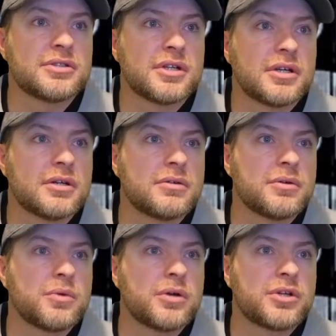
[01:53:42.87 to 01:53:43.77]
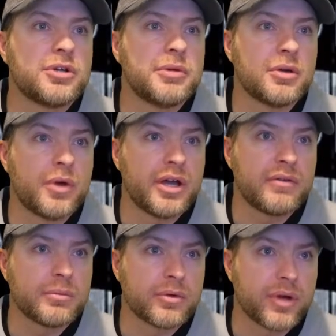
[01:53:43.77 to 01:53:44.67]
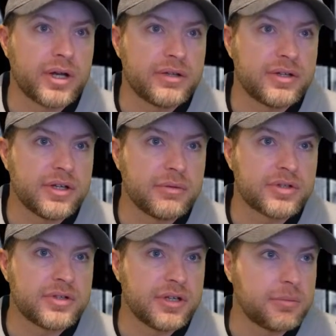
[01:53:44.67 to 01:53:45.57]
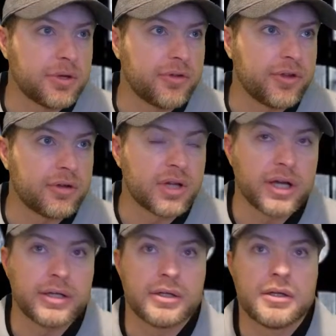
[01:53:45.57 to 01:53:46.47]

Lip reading: We want QB away from a ready team. Just need to build the O line.